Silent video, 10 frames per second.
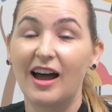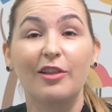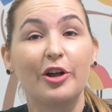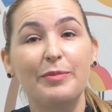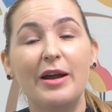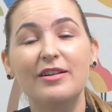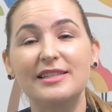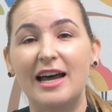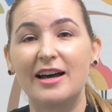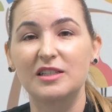A lot of
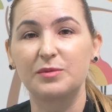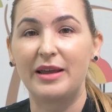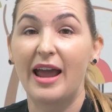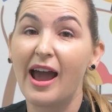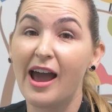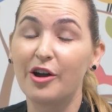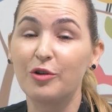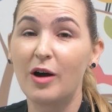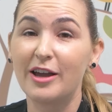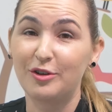parents ask me, how
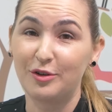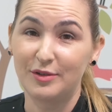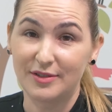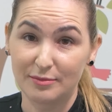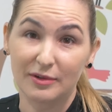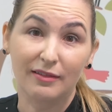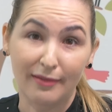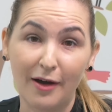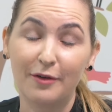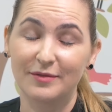do I use
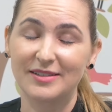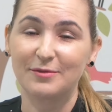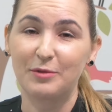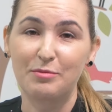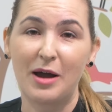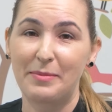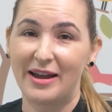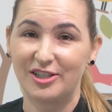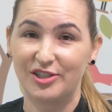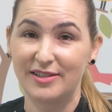gloves with my
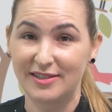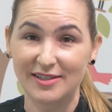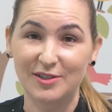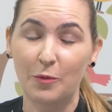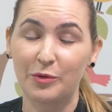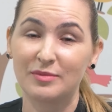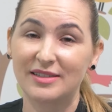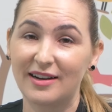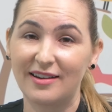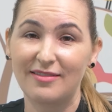patients to stop them
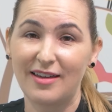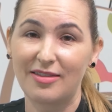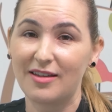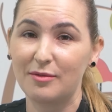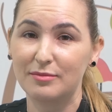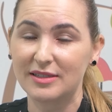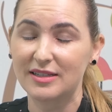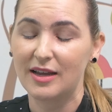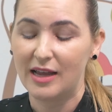sucking their thumbs?